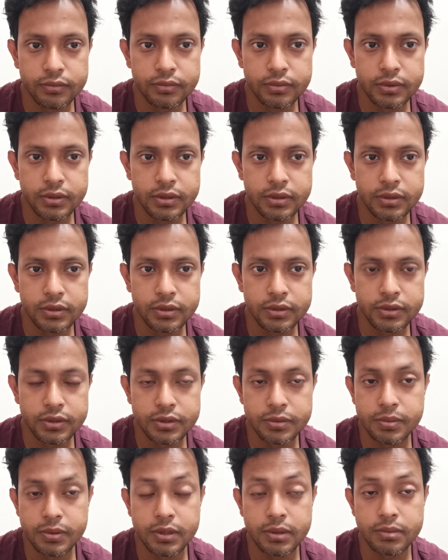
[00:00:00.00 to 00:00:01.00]
we it
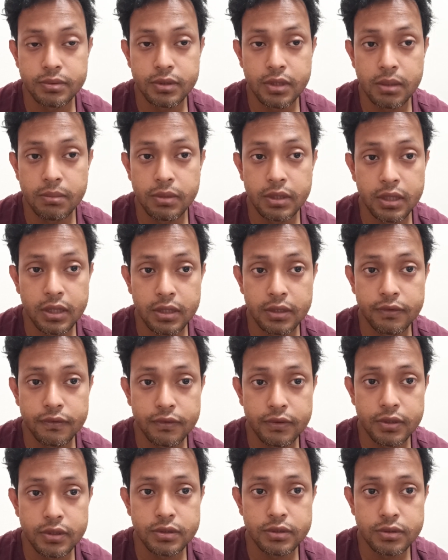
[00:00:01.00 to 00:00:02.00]
just becomes complicated
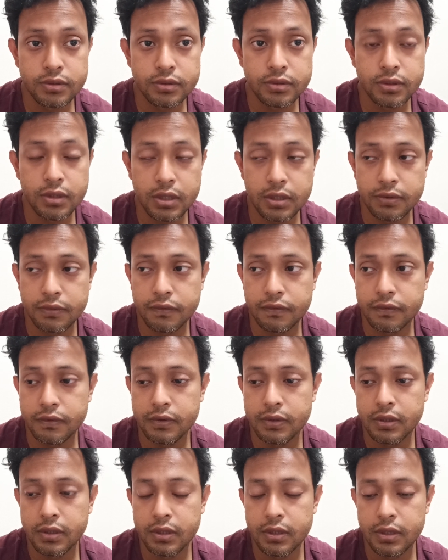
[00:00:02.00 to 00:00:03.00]
for us to kind of
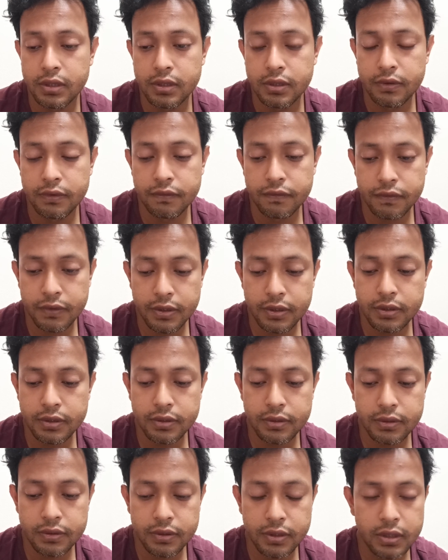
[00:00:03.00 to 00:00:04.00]

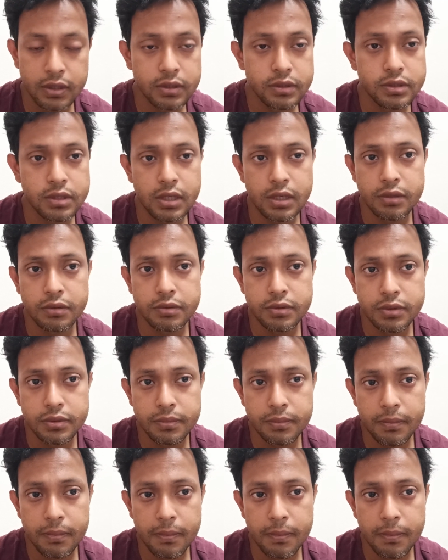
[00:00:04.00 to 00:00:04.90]
figure things out.